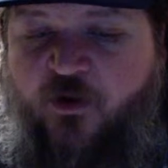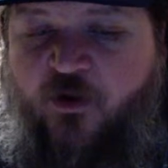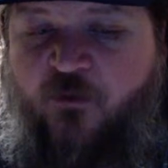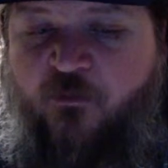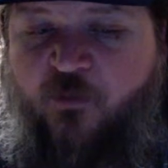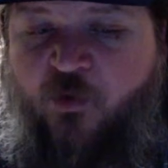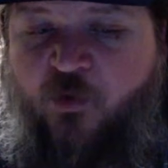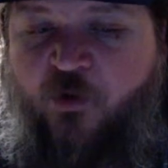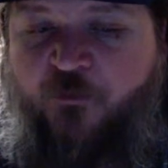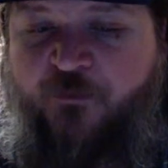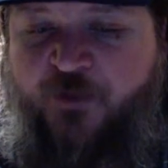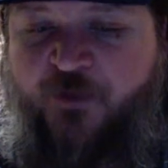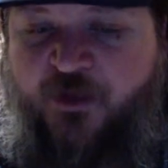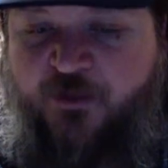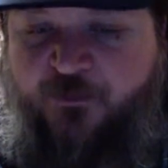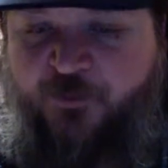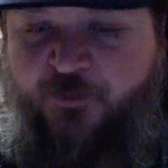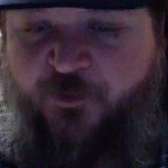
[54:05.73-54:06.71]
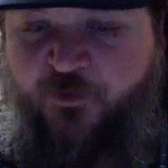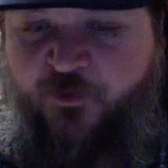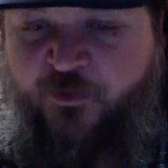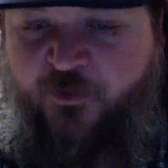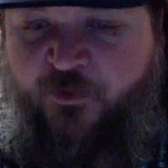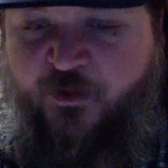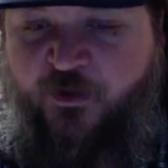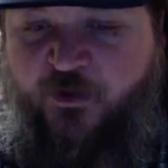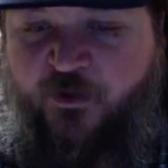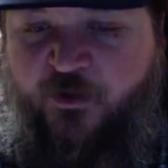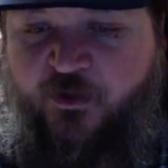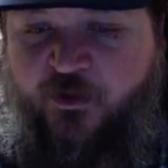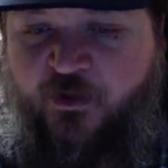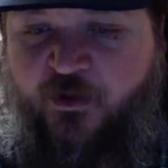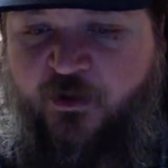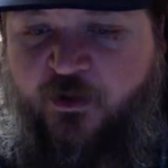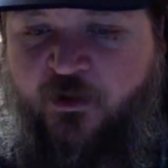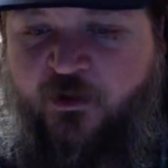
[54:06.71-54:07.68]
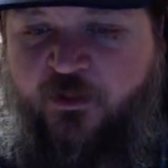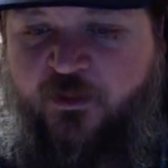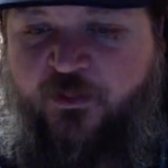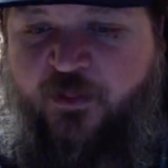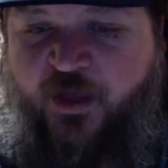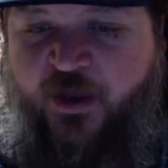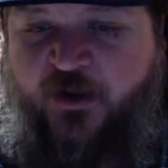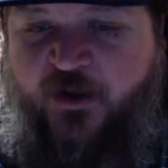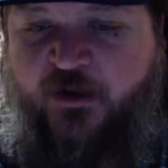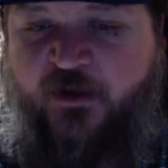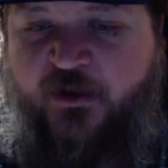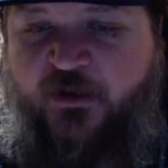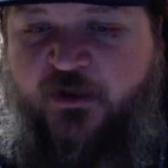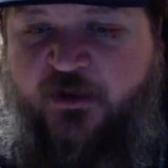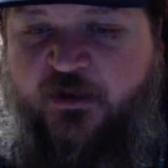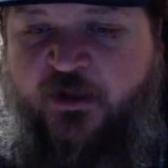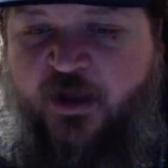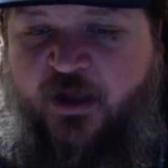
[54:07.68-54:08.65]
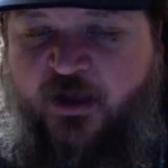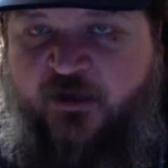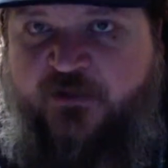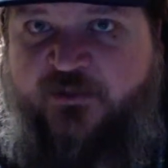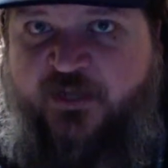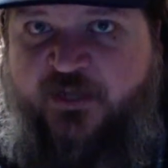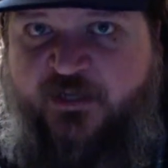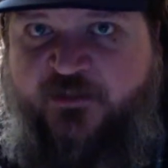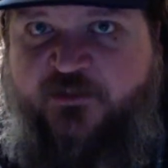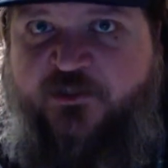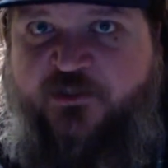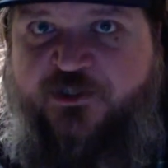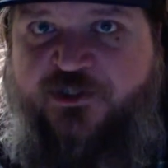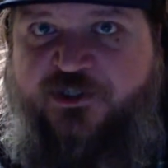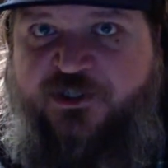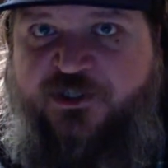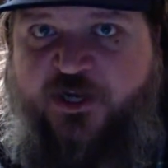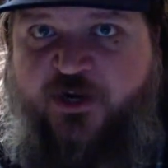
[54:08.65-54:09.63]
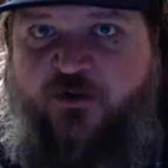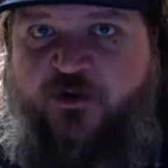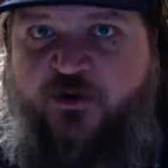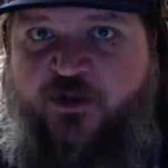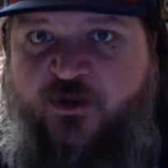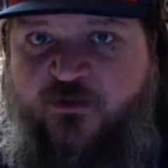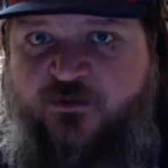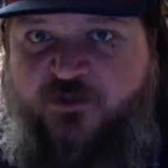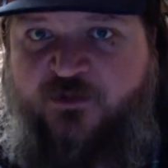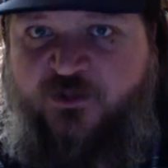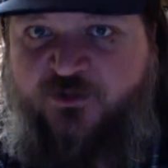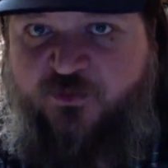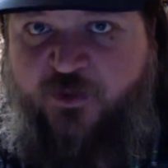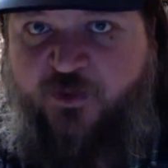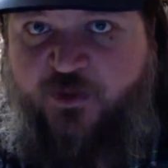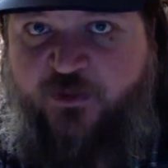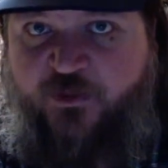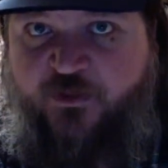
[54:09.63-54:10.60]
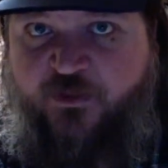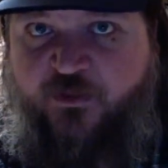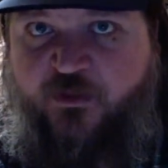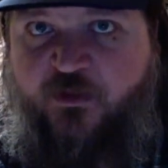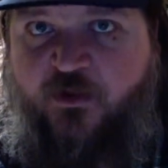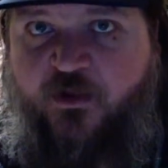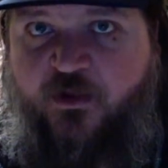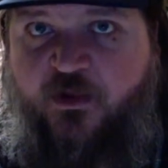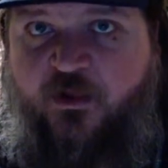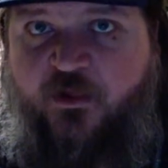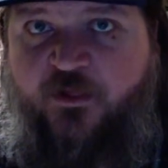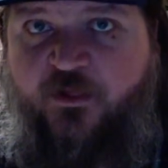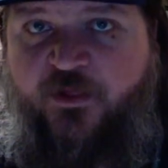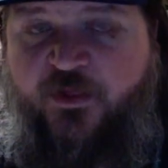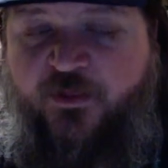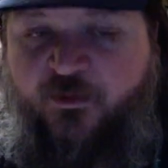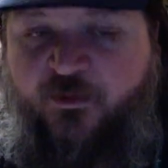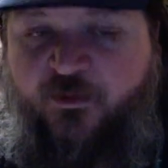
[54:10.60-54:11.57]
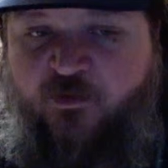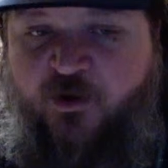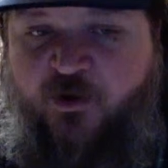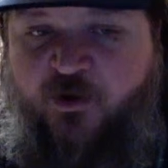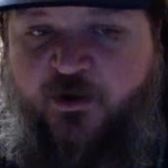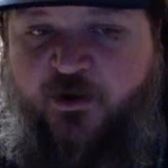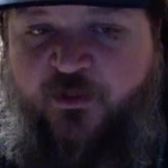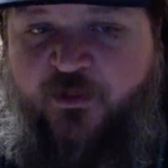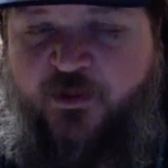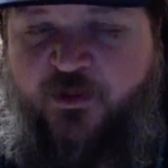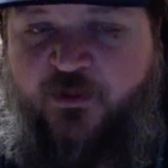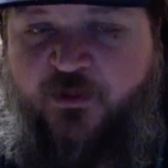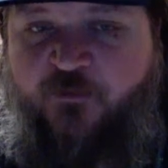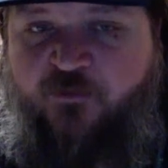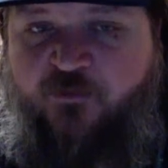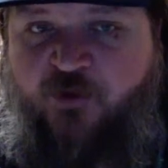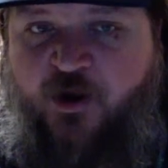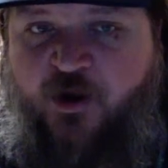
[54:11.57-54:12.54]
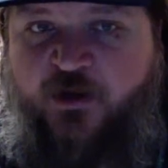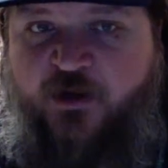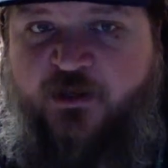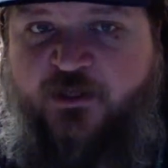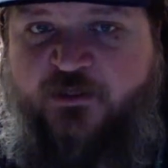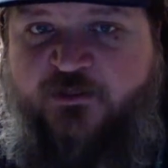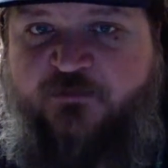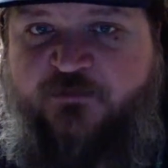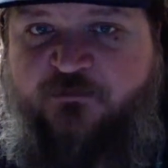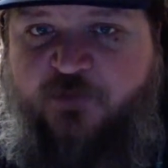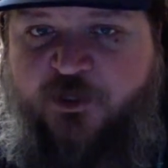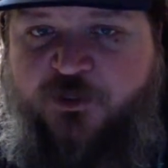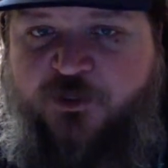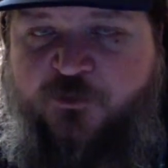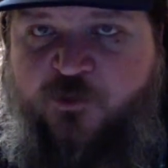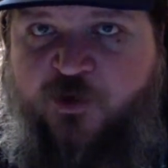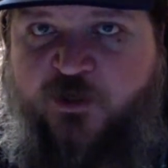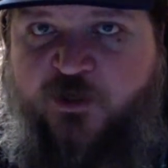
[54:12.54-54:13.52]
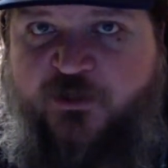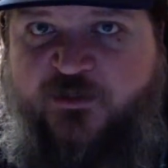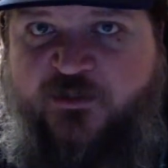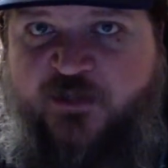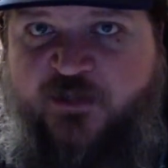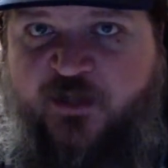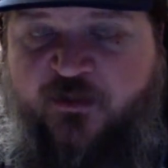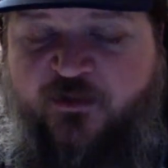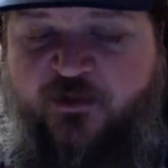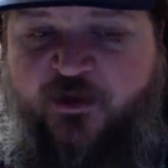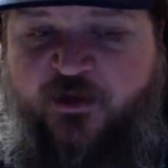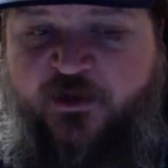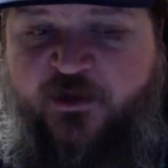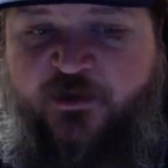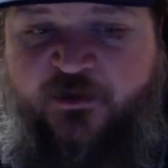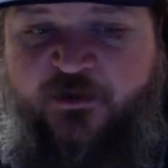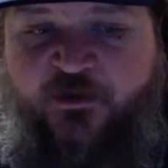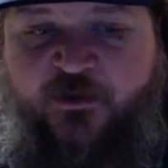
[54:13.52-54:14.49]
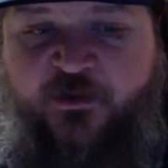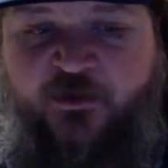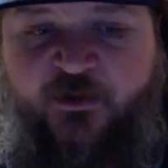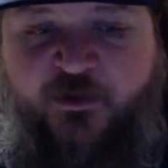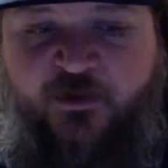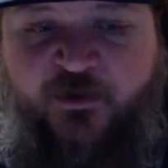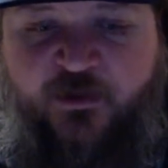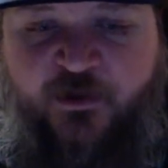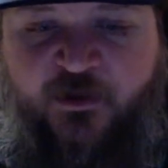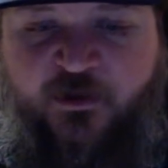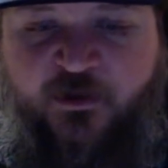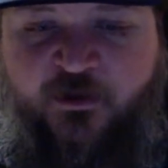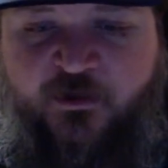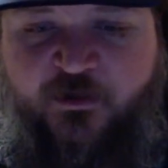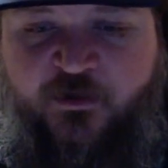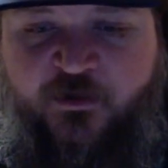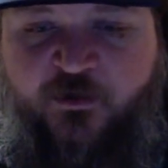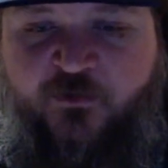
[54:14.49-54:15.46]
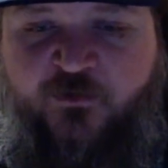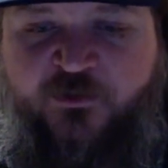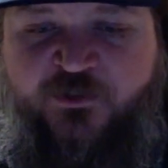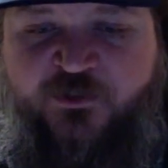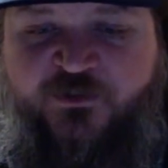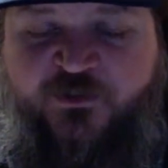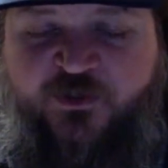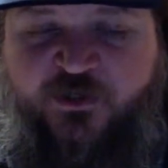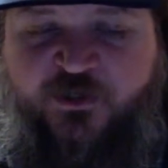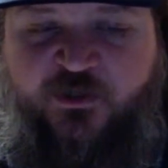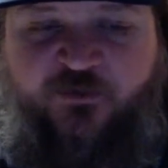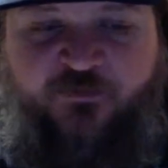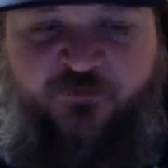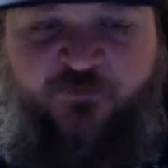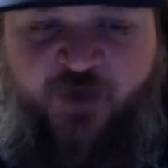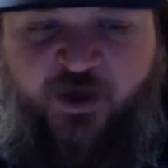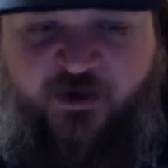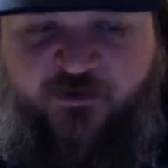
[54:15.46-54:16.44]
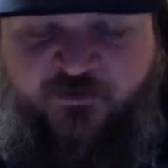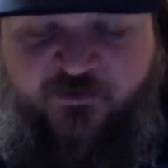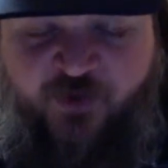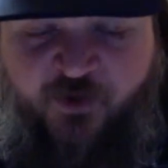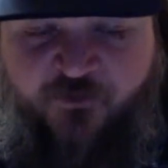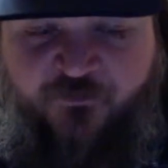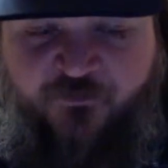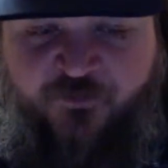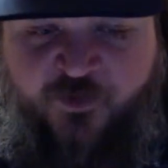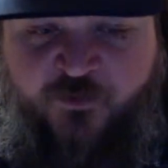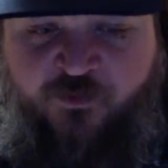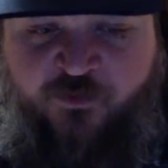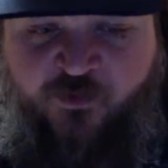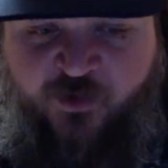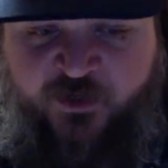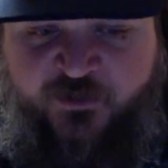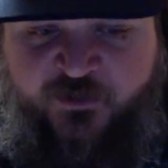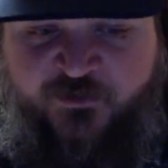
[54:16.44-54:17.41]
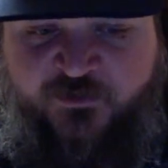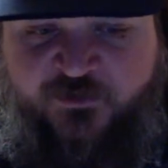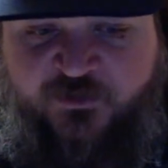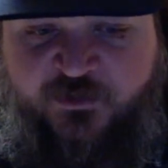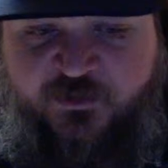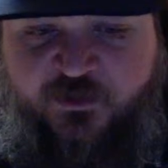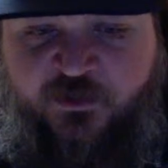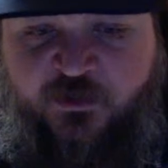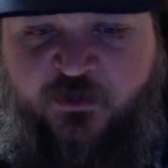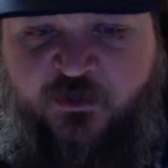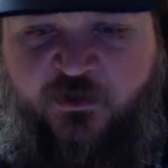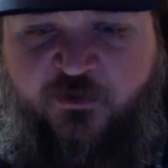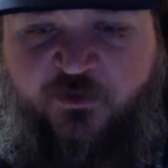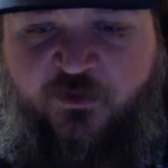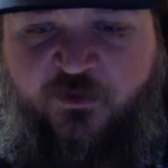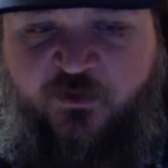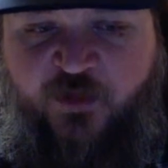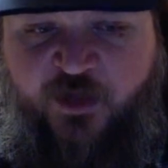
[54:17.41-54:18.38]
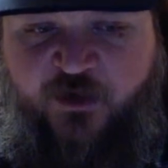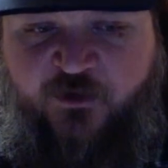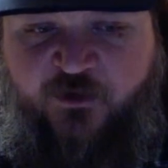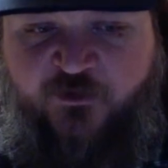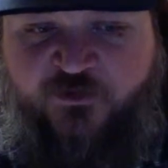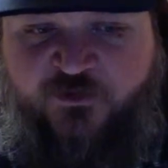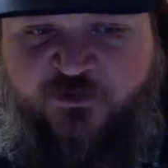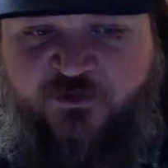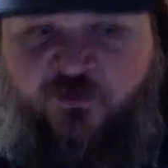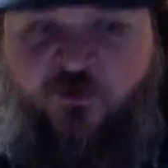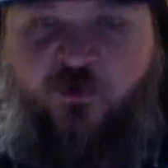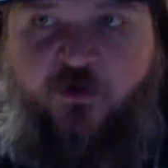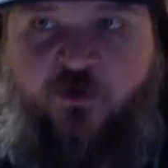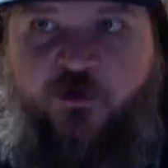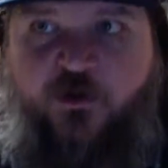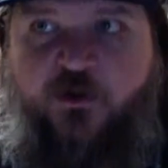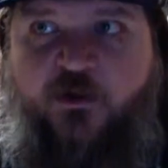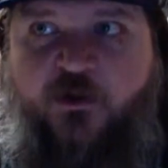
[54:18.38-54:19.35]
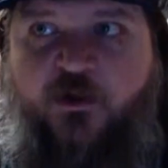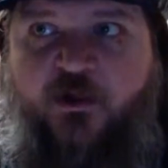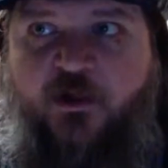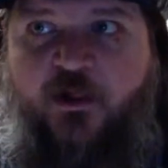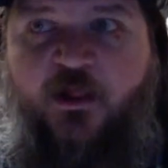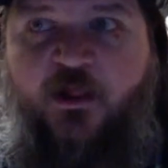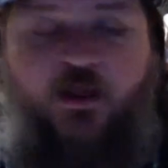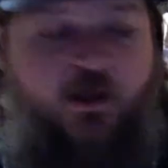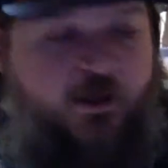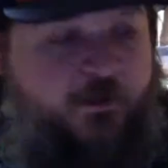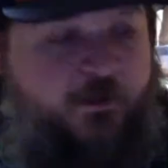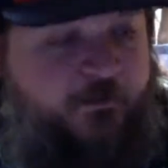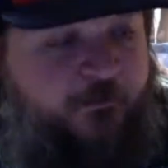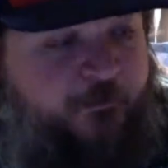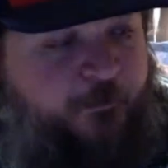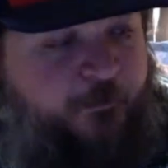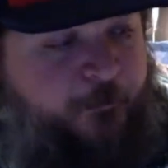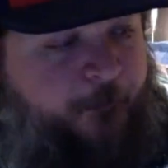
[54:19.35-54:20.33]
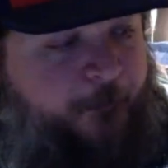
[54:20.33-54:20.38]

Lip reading: more people that Giannis has to share usage with than LeBron. I think LeBron is much more consolidated. Just look at the fact of how few points the Lakers scored, and